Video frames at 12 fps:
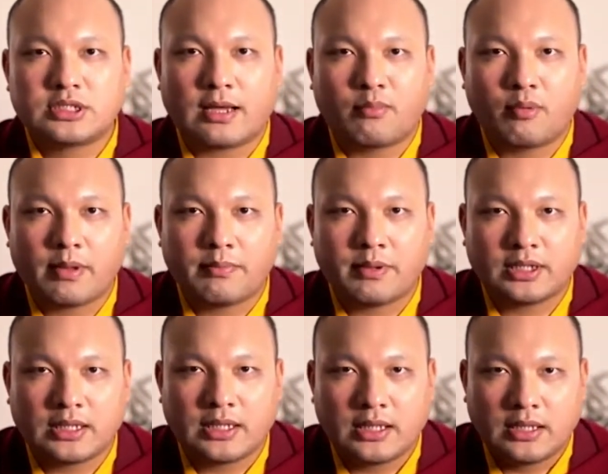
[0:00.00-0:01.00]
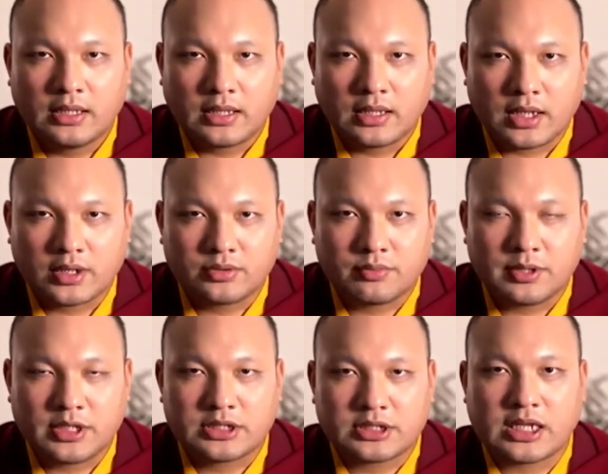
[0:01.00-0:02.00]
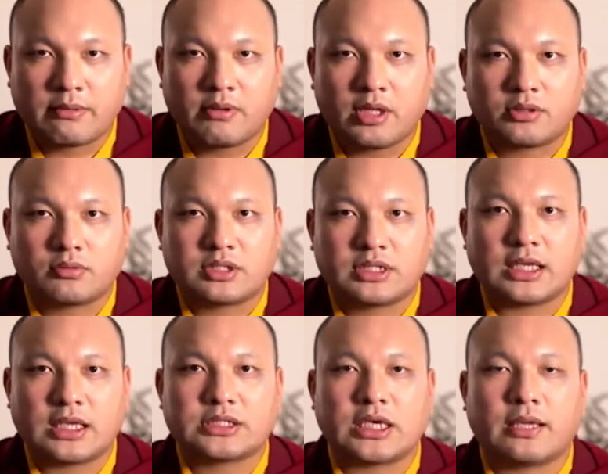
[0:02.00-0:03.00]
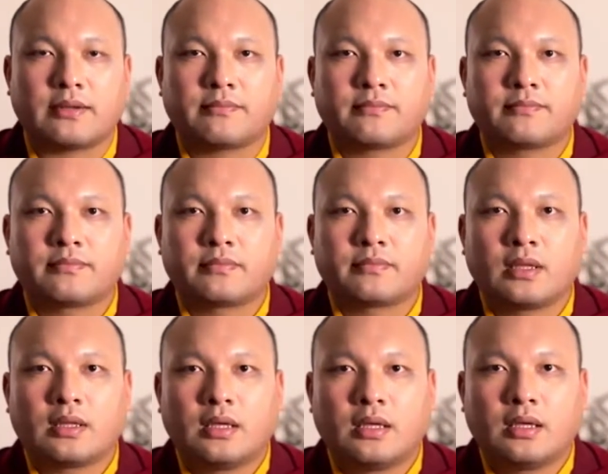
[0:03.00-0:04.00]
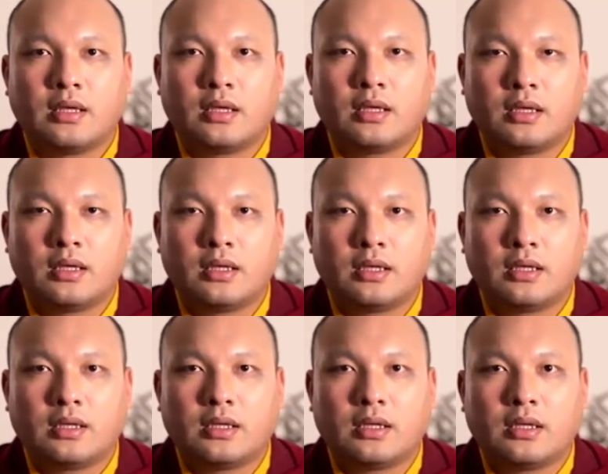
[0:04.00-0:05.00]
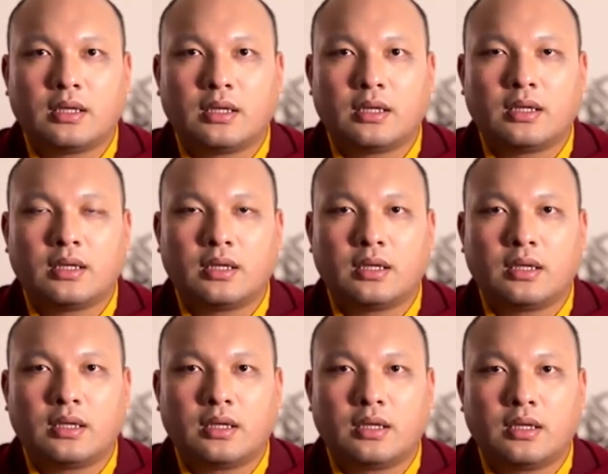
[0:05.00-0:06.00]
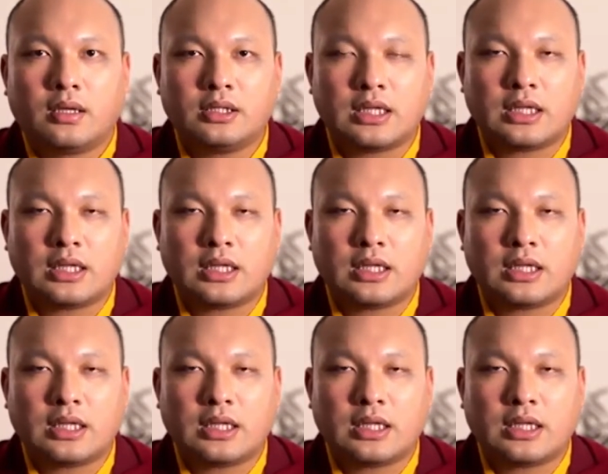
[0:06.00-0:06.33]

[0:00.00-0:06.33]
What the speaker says: him his share of the relics, and at that point, Gampopa fell unconscious.